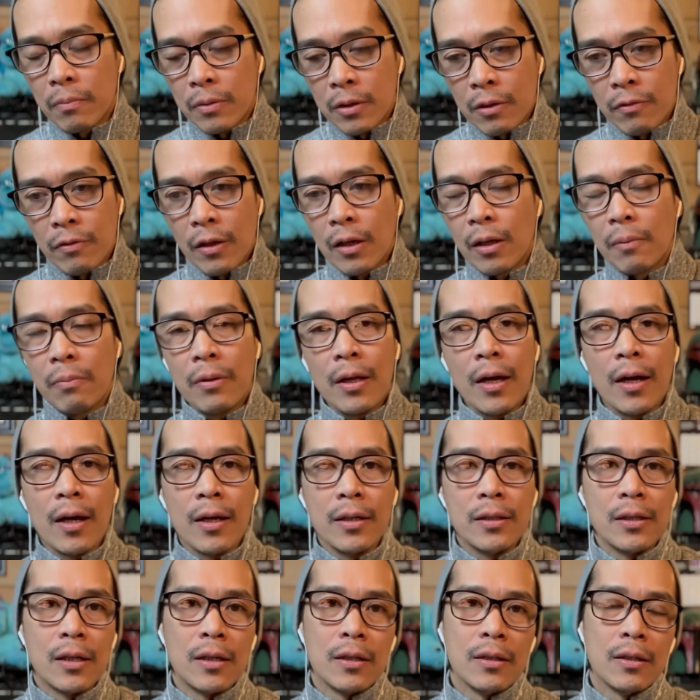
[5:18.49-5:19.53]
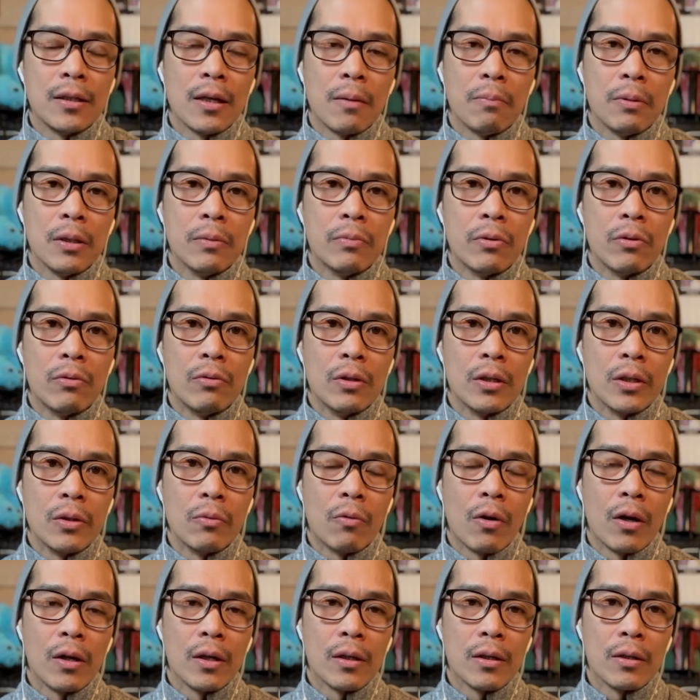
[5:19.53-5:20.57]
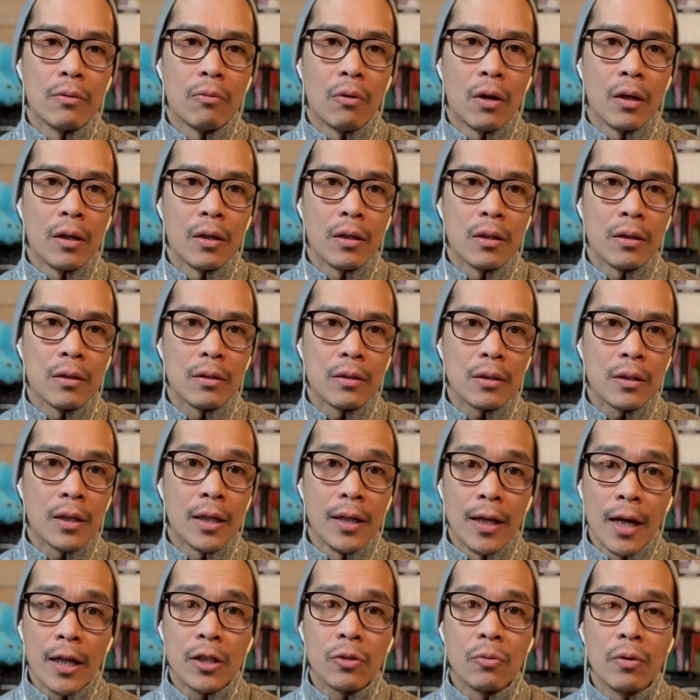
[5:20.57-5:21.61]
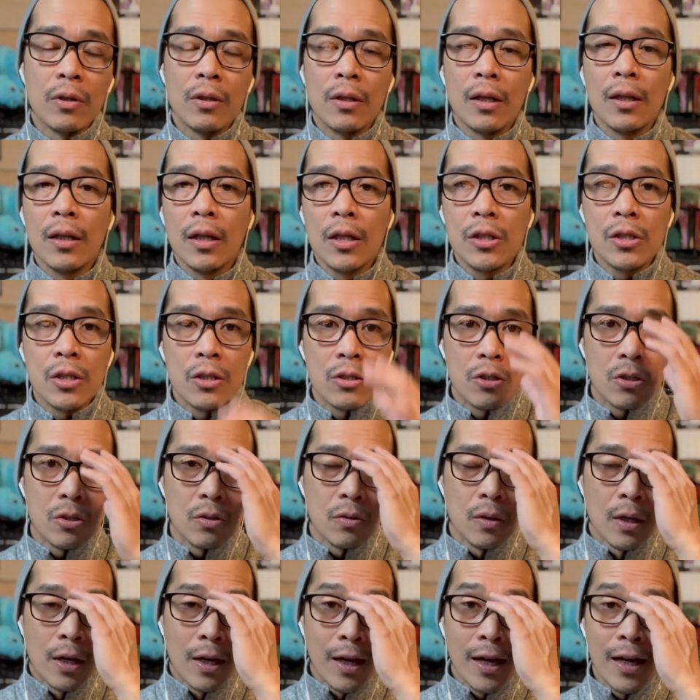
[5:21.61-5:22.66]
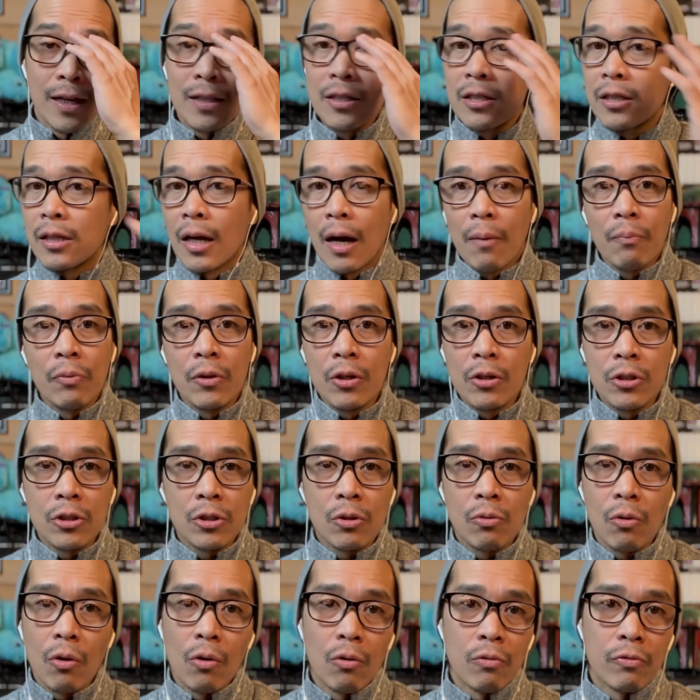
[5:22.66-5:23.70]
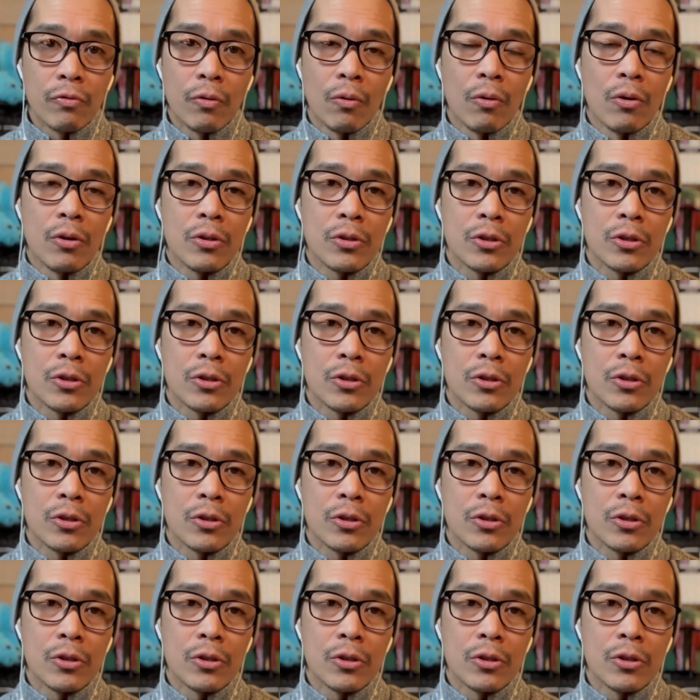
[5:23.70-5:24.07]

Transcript: develop that identity that people really want to want to connect with and listen to and stop their scroll for.